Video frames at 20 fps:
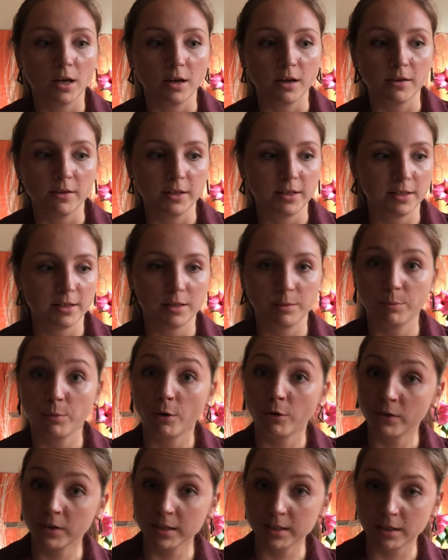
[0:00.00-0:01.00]
This is a
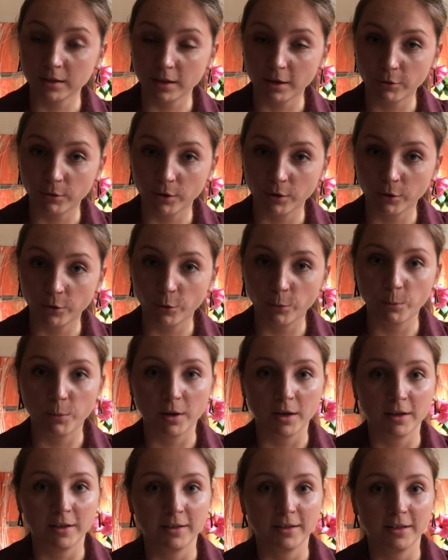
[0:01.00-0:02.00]
perfect scenario,
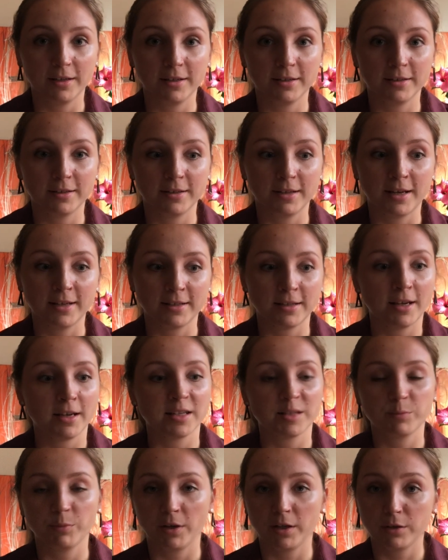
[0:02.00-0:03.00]
but as I
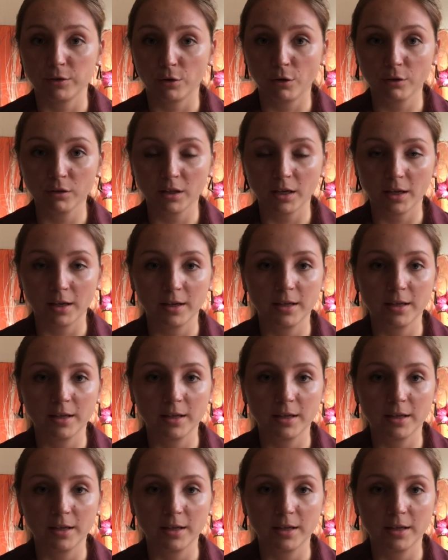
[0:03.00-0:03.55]
explained earlier,